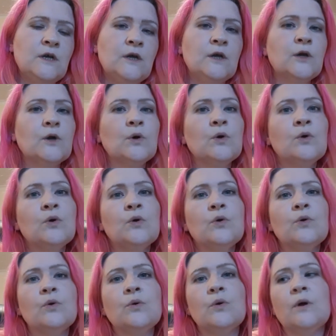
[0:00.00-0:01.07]

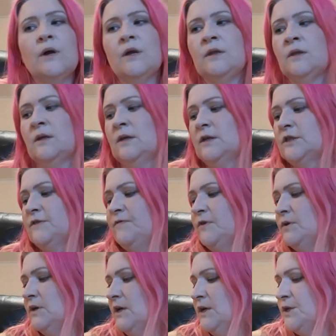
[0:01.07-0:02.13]
you in the next few
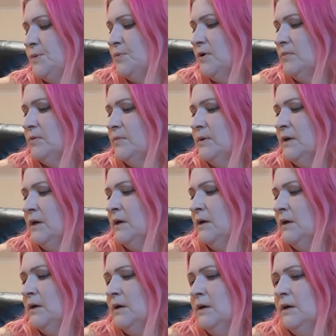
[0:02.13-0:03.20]
days, probably.
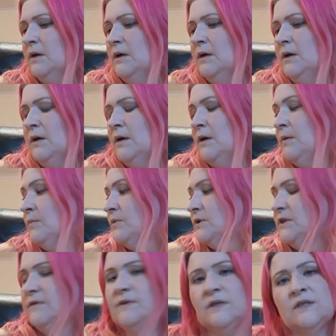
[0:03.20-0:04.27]
Once
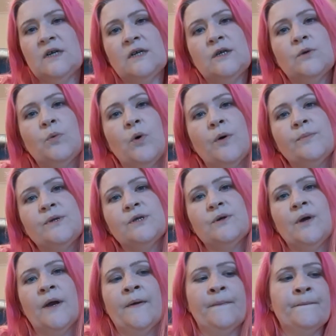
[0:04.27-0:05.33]
I've decided what I'm
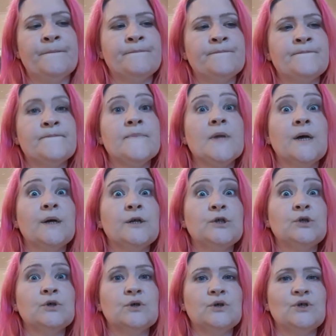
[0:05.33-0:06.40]
doing.
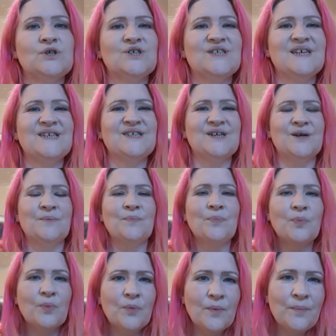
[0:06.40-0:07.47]
Enjoy your stitching.
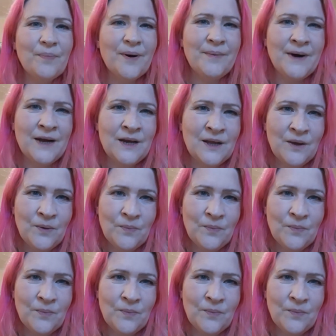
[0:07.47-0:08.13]
Bye-bye now.